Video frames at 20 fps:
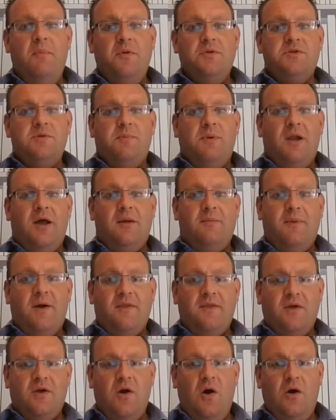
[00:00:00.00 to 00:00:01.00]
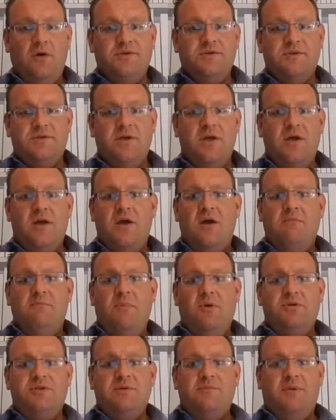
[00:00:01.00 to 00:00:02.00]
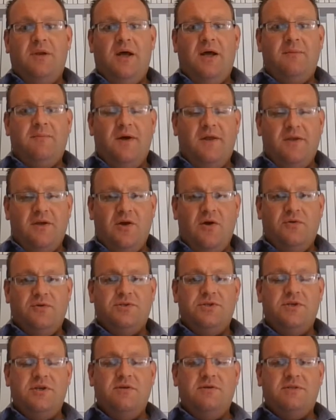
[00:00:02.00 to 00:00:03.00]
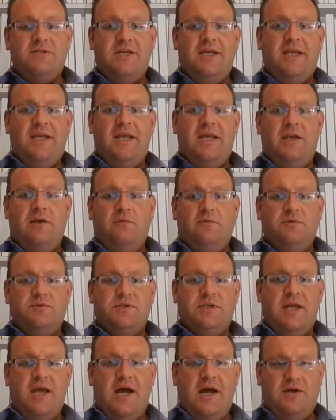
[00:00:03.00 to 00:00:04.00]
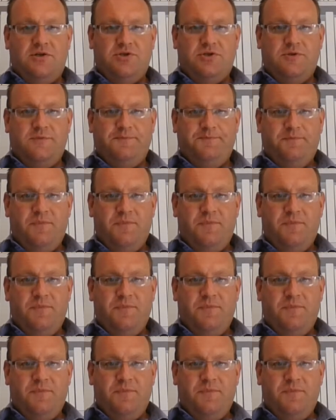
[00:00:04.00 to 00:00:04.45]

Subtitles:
multiplied by the cost, multiplied by the continuity equals cash.